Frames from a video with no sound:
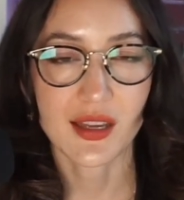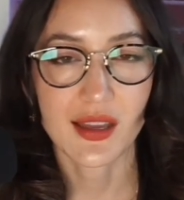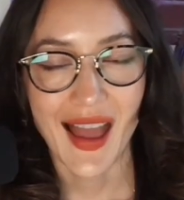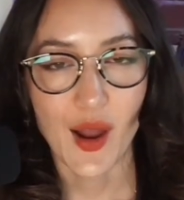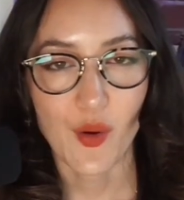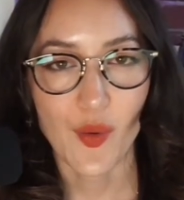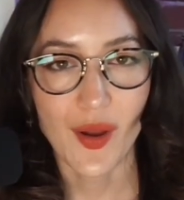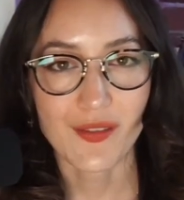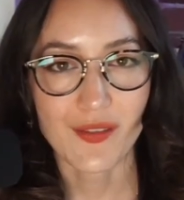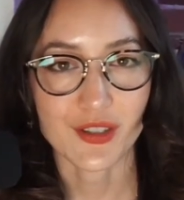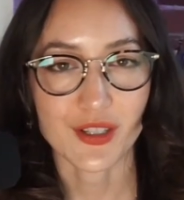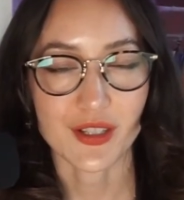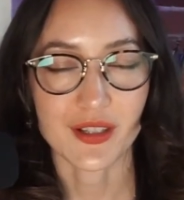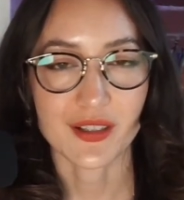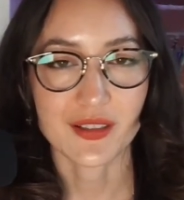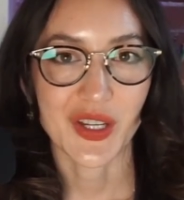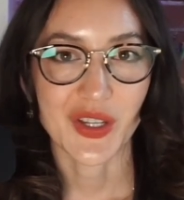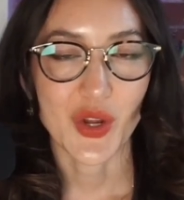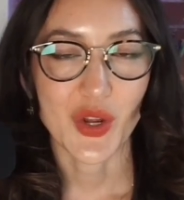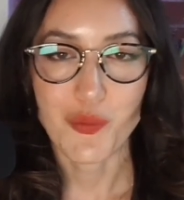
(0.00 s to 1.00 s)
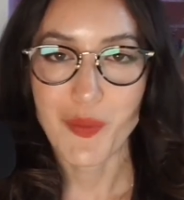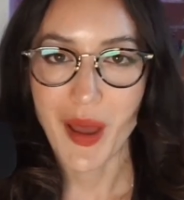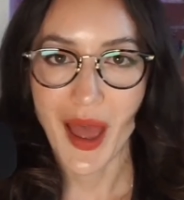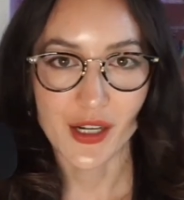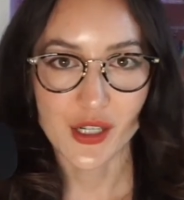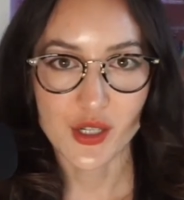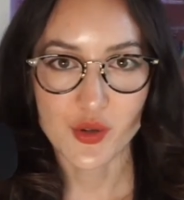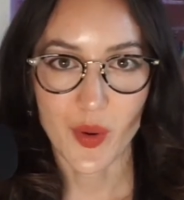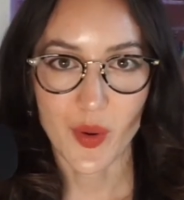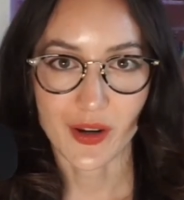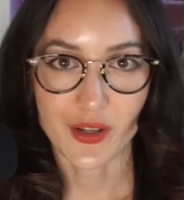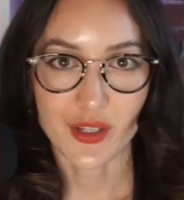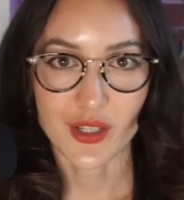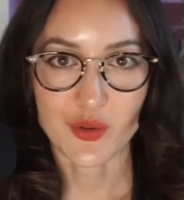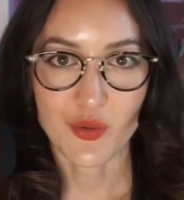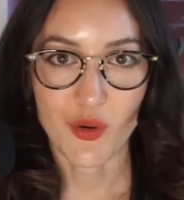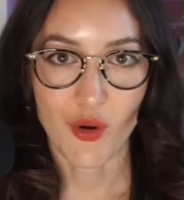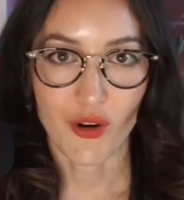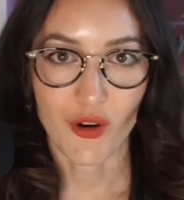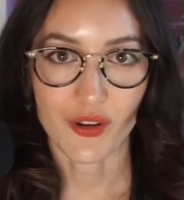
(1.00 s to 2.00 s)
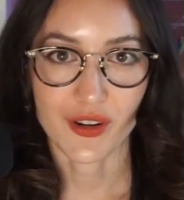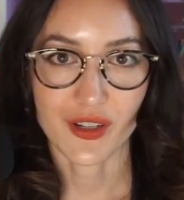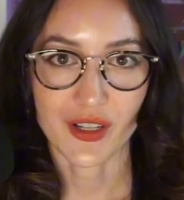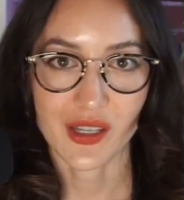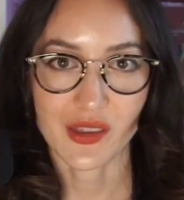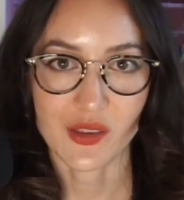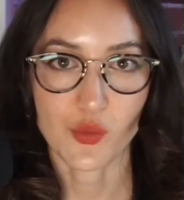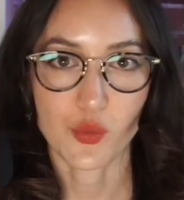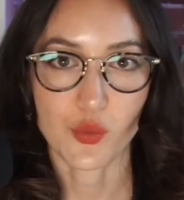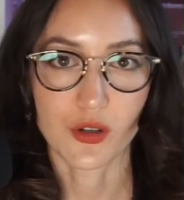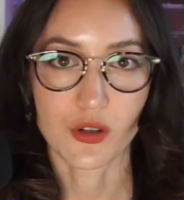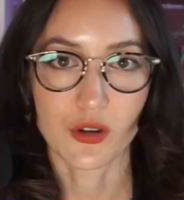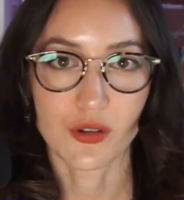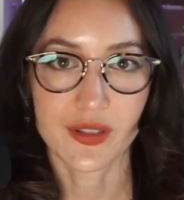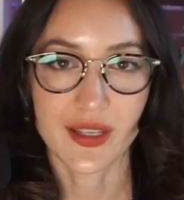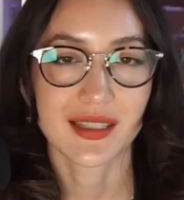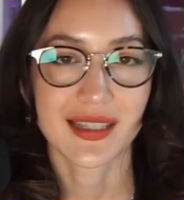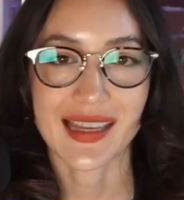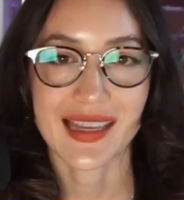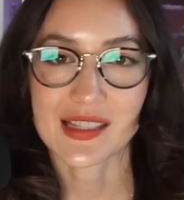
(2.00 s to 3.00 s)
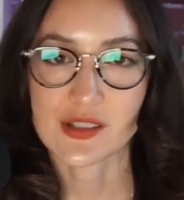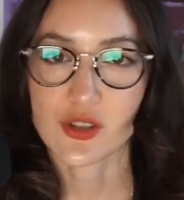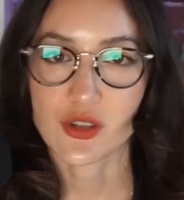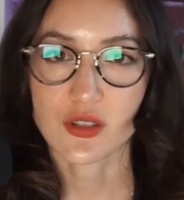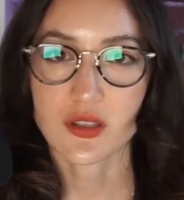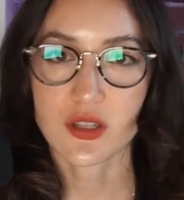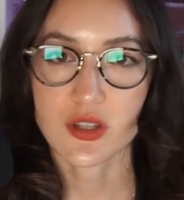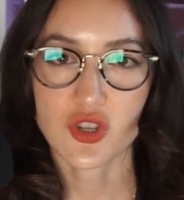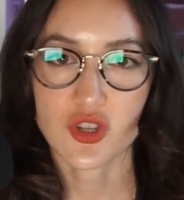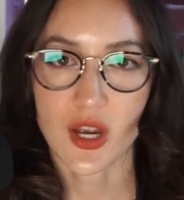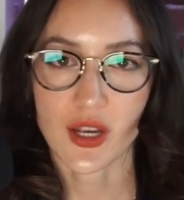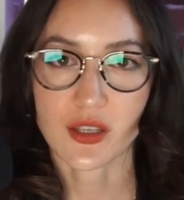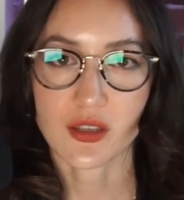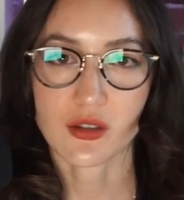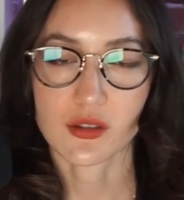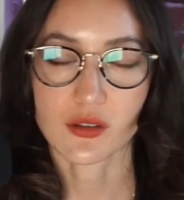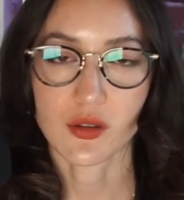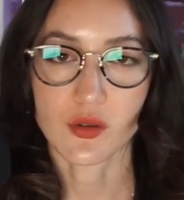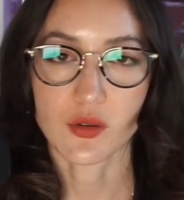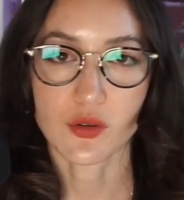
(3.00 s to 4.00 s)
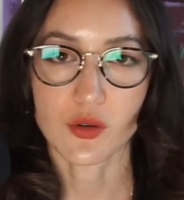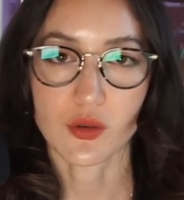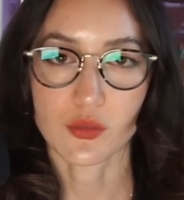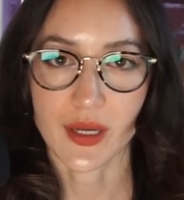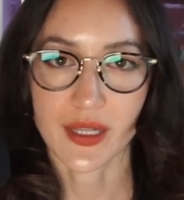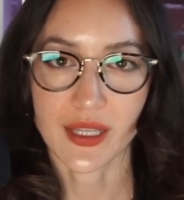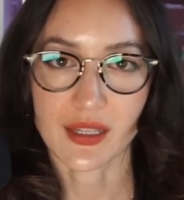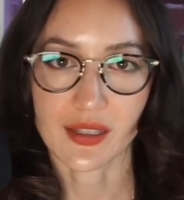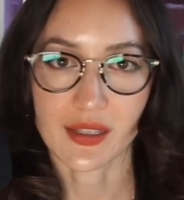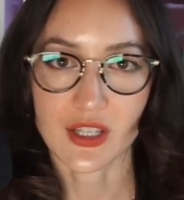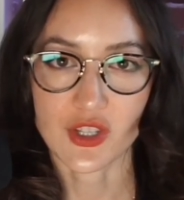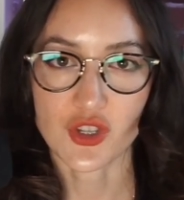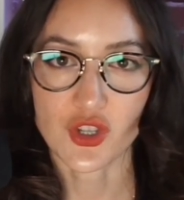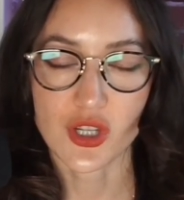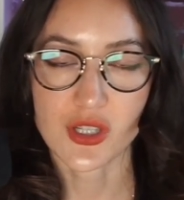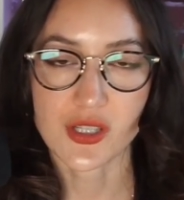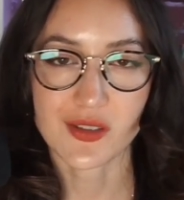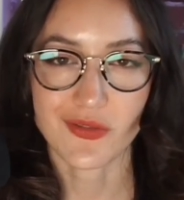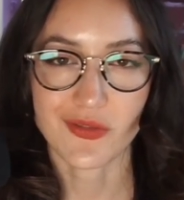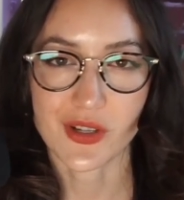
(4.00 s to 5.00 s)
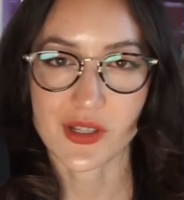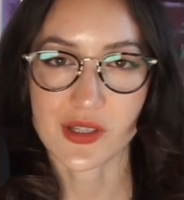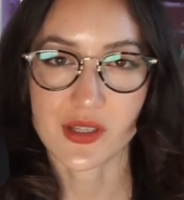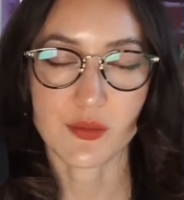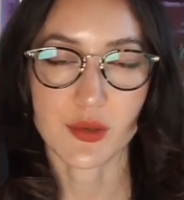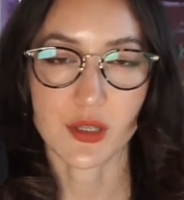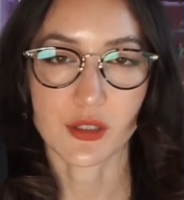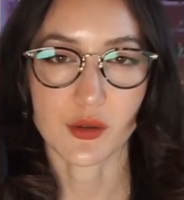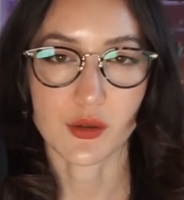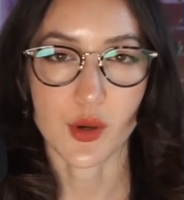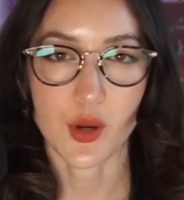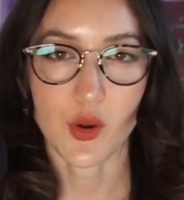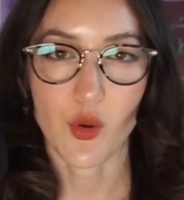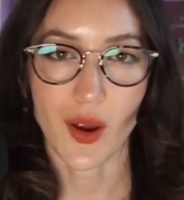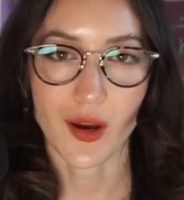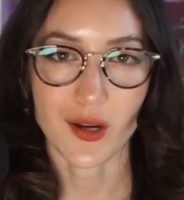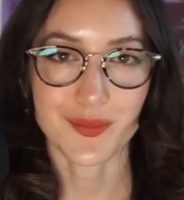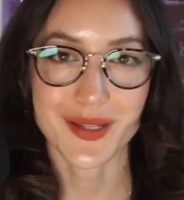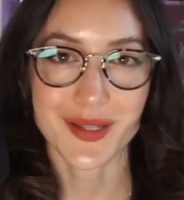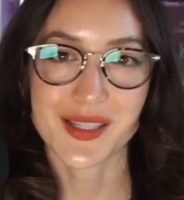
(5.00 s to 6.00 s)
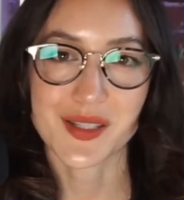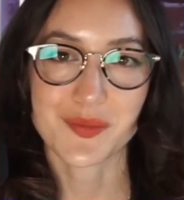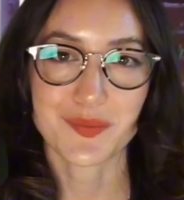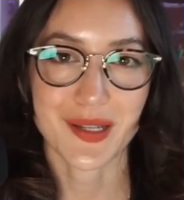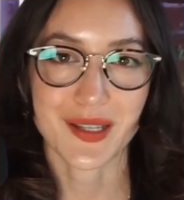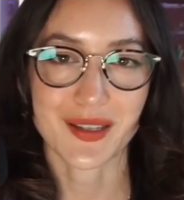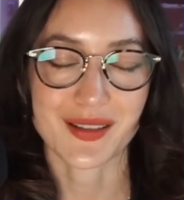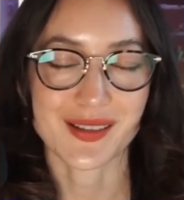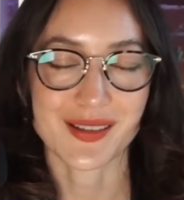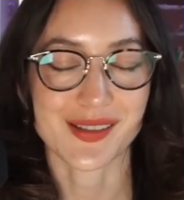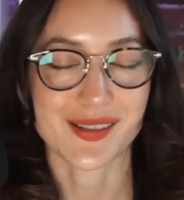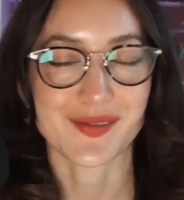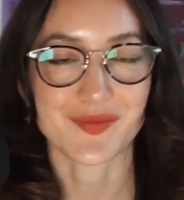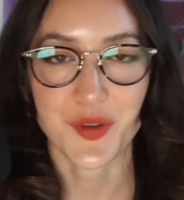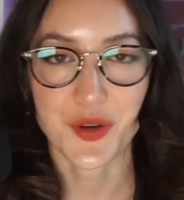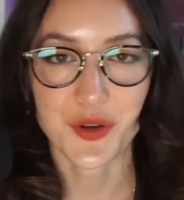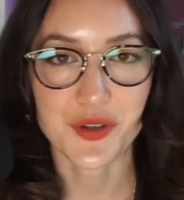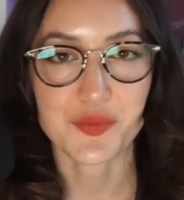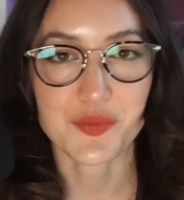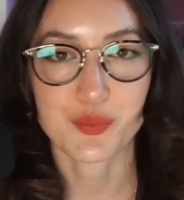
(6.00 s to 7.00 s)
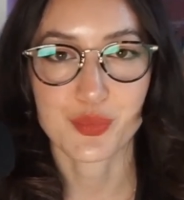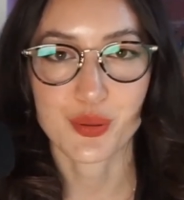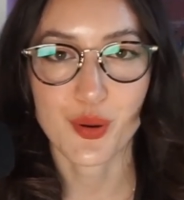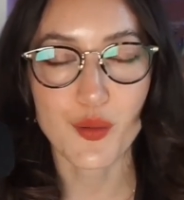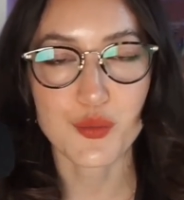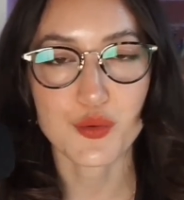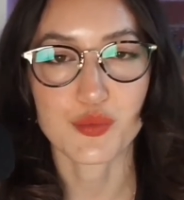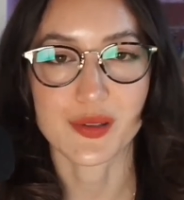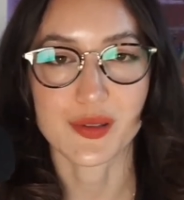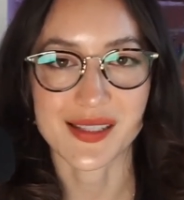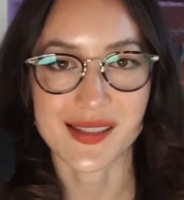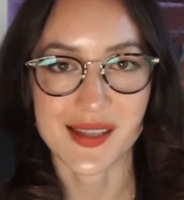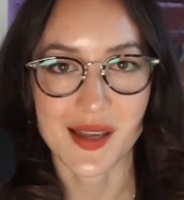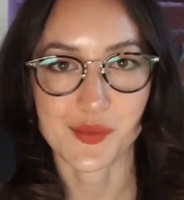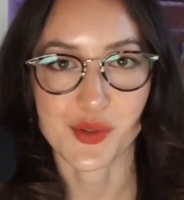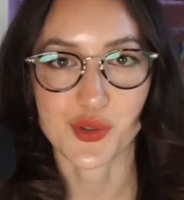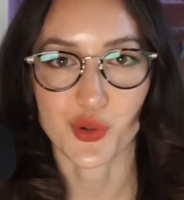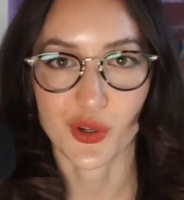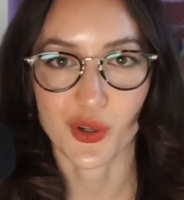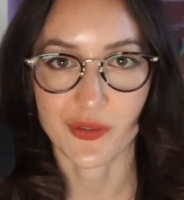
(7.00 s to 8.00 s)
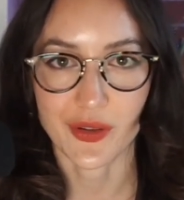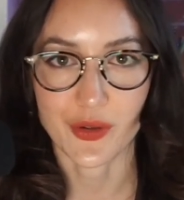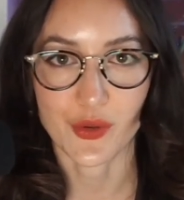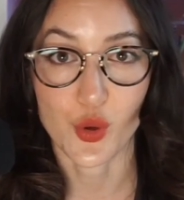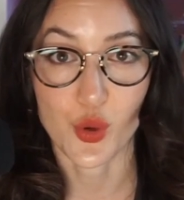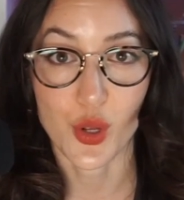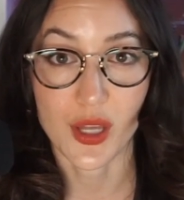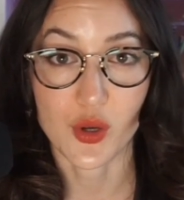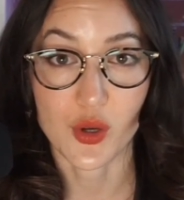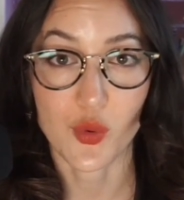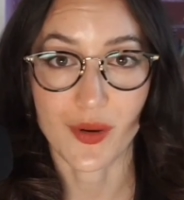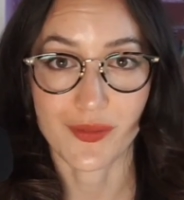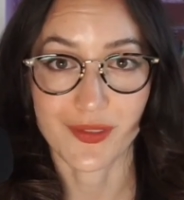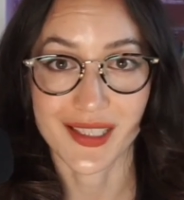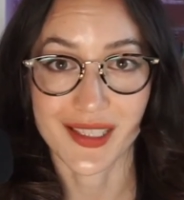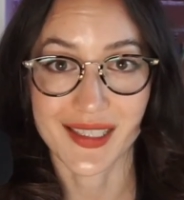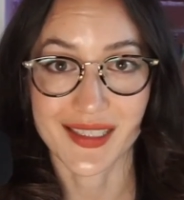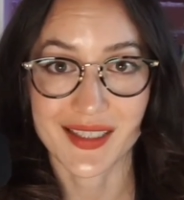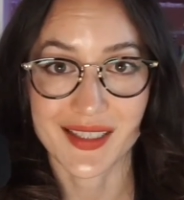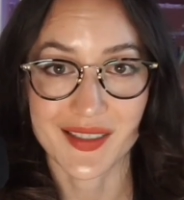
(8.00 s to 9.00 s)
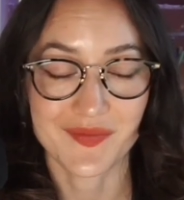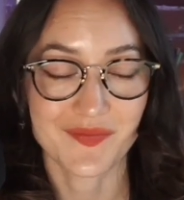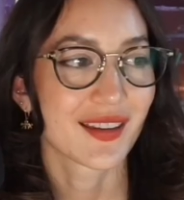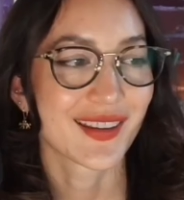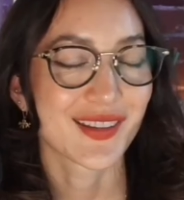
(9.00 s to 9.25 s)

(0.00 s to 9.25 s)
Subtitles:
However, no matter where you are in the world, it's good to check your local regulations for similar requirements because there's probably some sort of equivalent.